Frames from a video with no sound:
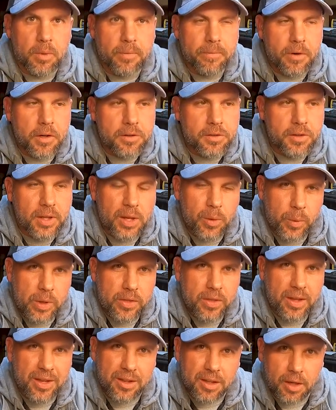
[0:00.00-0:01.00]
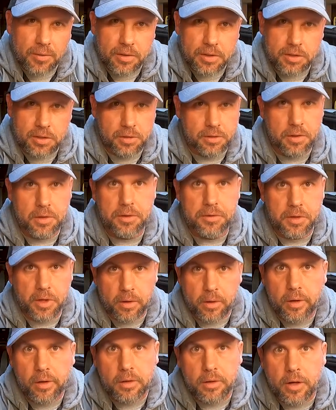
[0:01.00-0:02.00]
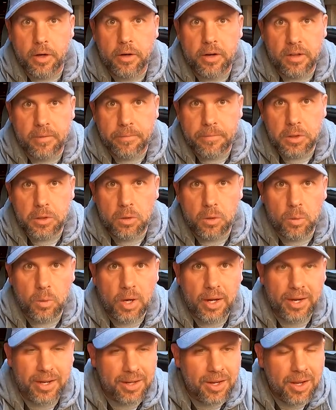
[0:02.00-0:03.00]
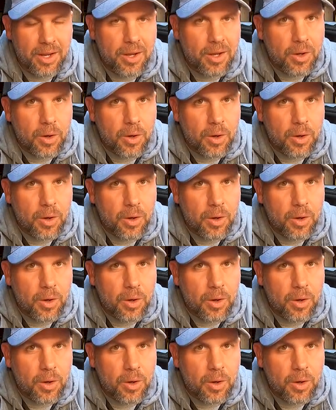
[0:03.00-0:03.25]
the first thing we think of is just dirt, dirty fuel, right?